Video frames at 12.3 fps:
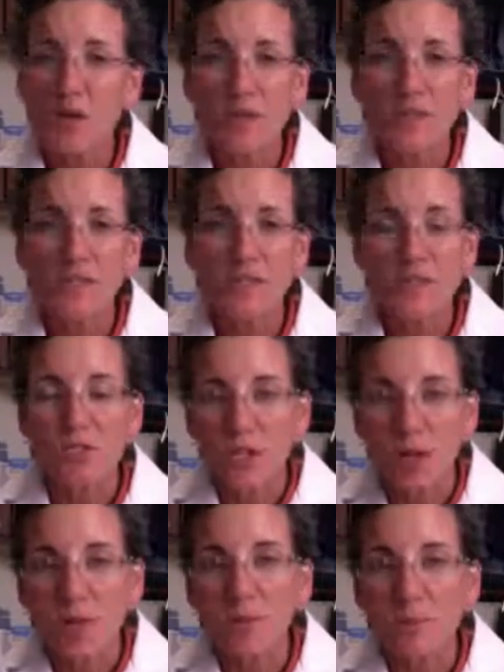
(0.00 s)
Oz has
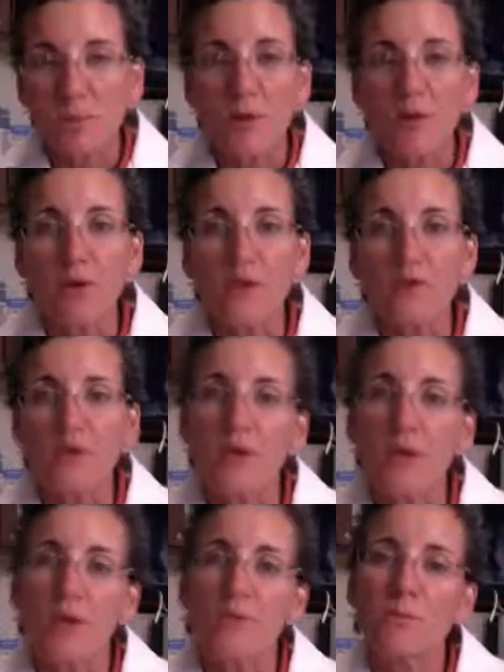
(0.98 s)
talked about it,
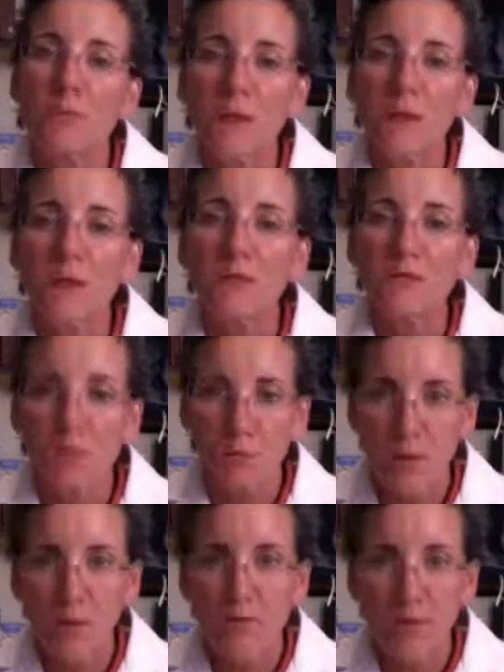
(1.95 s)
and it's gaining some
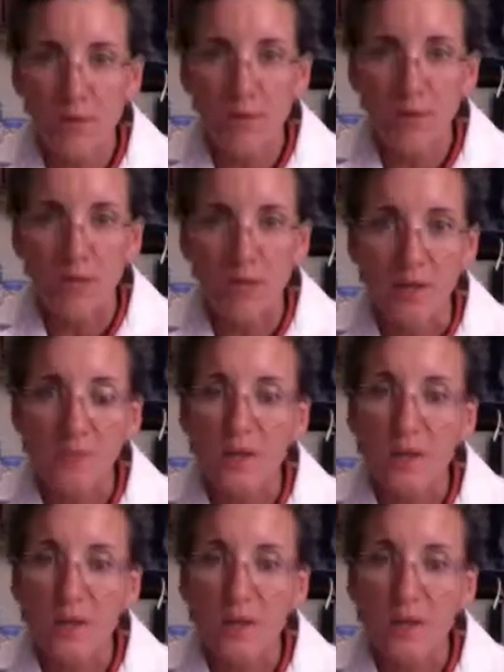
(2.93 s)
popularity.